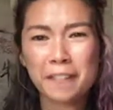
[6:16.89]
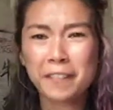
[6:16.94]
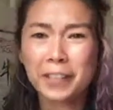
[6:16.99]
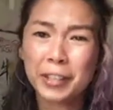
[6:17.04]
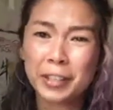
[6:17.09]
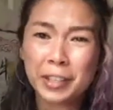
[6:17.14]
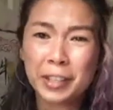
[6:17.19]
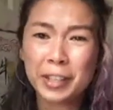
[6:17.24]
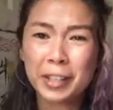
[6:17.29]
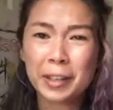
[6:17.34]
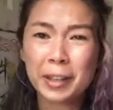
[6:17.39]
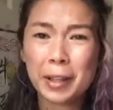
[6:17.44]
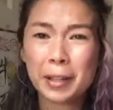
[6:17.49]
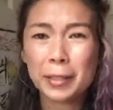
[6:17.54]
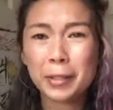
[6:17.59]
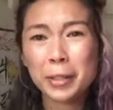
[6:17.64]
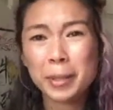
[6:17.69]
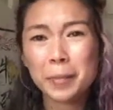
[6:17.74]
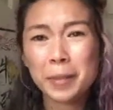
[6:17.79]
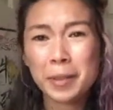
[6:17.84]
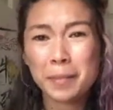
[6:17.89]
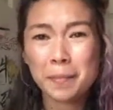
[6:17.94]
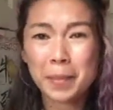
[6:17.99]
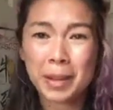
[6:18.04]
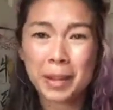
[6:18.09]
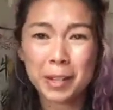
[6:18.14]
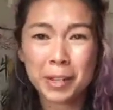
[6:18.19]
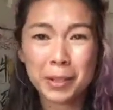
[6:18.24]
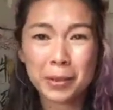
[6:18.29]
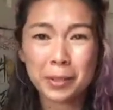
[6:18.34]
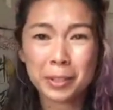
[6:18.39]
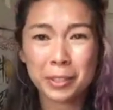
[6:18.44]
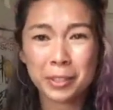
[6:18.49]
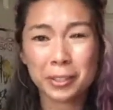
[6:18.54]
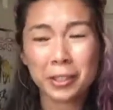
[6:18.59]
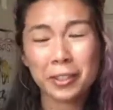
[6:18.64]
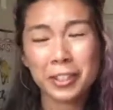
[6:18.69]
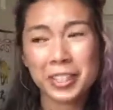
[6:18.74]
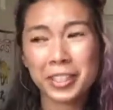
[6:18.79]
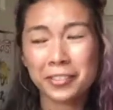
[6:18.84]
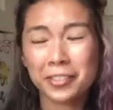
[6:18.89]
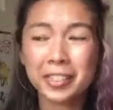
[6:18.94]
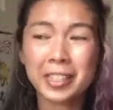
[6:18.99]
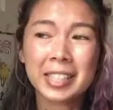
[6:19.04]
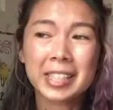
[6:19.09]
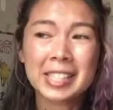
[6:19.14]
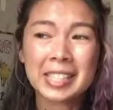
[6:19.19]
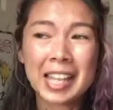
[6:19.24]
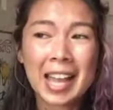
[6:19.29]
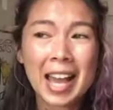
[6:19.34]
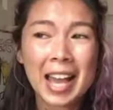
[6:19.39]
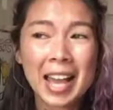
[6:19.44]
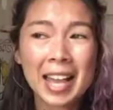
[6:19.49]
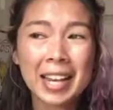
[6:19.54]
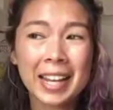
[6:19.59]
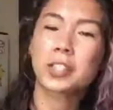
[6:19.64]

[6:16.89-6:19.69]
feeling a little bit better when you're already feeling sad.